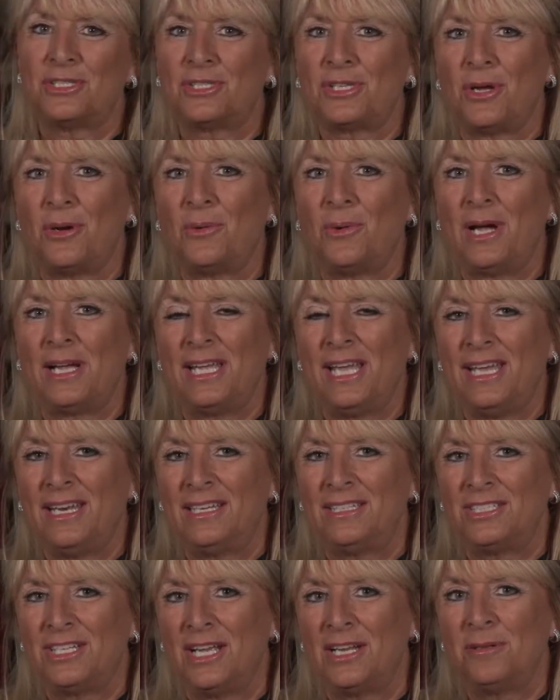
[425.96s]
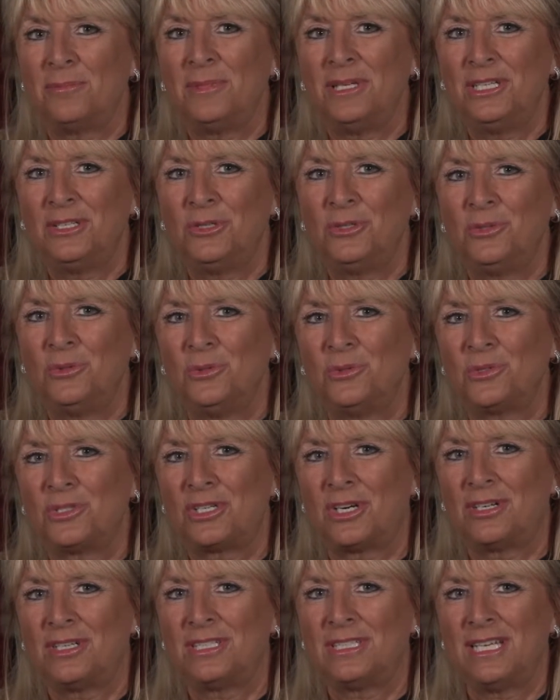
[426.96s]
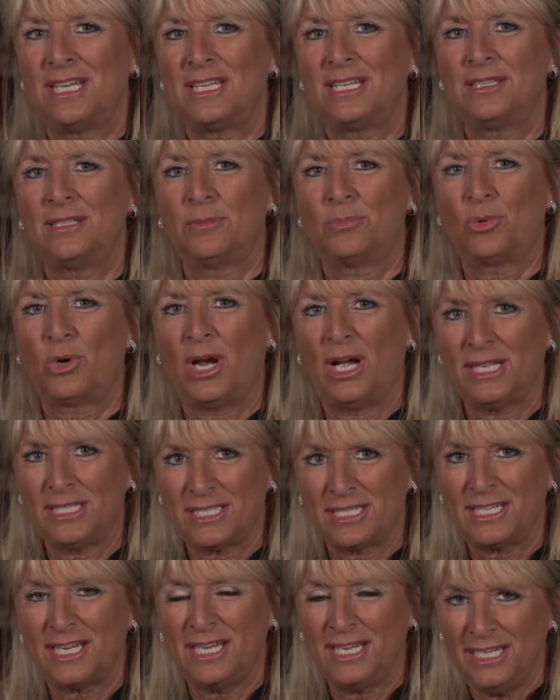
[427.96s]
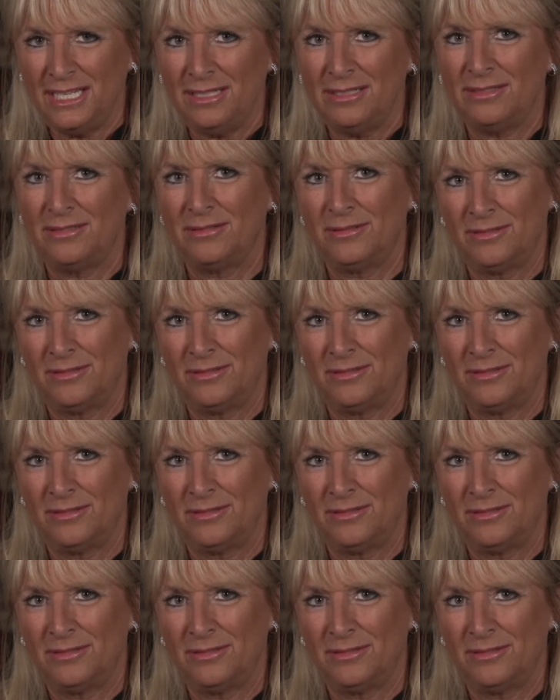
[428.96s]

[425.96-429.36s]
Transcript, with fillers: So sure. I had a gentleman who started taking the prostate,